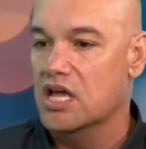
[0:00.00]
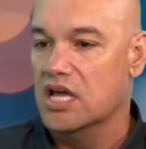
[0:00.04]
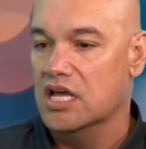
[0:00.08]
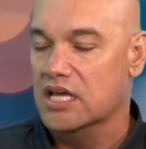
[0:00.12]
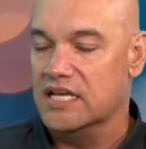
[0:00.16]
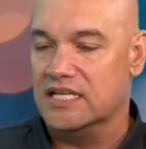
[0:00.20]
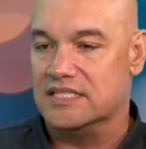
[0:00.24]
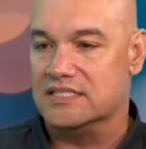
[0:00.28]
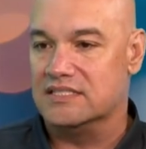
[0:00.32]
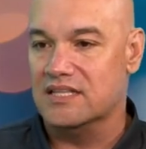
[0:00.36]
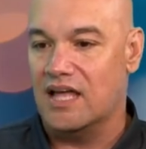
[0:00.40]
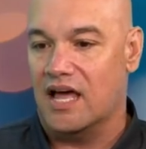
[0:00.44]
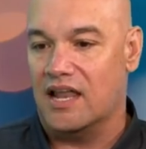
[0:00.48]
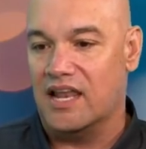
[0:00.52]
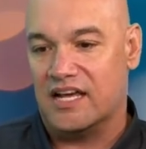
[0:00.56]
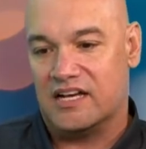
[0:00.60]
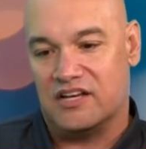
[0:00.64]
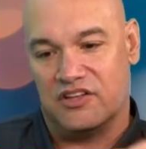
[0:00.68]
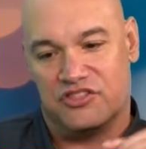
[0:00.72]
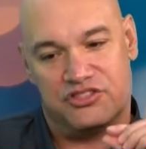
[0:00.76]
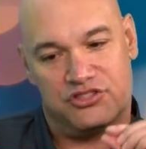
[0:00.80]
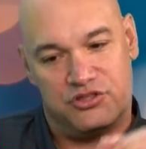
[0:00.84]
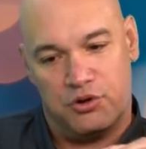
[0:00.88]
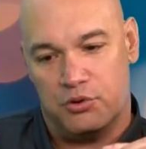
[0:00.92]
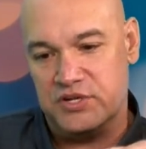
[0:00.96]
It's not like a
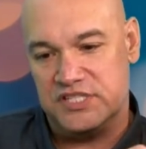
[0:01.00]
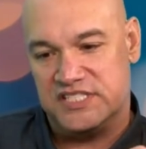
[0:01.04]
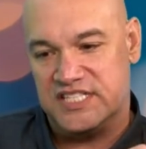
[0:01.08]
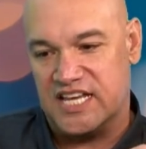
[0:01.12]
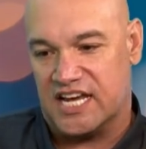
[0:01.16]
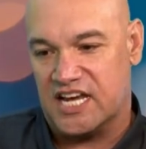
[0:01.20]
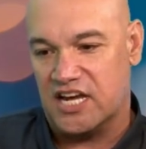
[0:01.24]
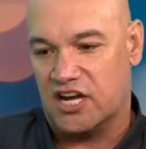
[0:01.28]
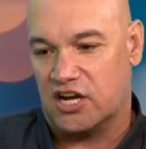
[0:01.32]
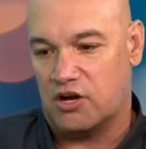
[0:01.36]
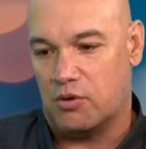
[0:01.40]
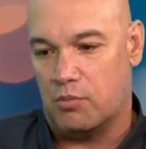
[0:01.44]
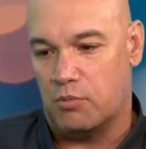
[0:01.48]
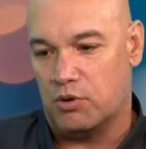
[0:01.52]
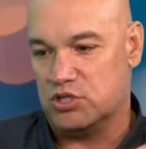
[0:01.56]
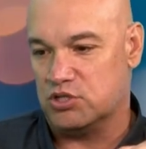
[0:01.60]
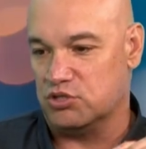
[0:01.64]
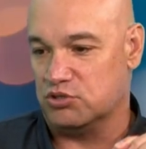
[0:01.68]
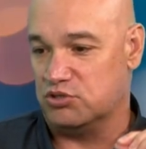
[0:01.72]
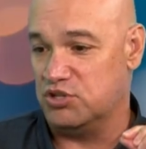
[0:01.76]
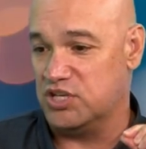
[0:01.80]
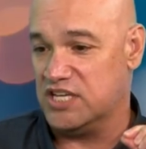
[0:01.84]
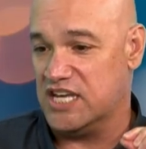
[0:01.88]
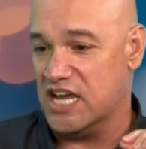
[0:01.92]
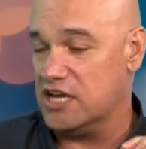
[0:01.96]
30 second commercial
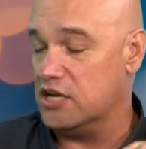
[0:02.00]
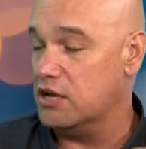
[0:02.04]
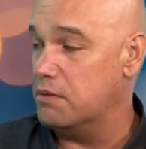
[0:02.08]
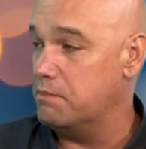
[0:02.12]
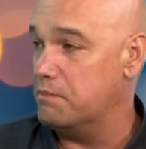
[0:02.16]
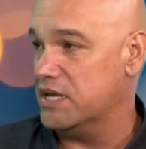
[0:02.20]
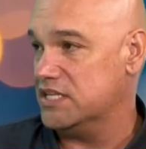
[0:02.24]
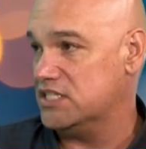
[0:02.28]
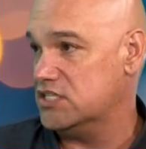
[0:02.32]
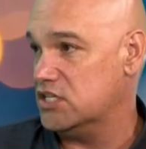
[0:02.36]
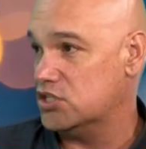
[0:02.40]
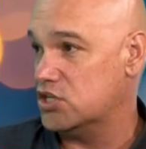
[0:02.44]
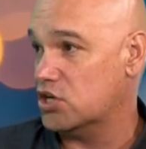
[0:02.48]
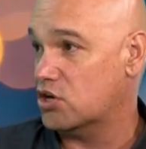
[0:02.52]
to get your message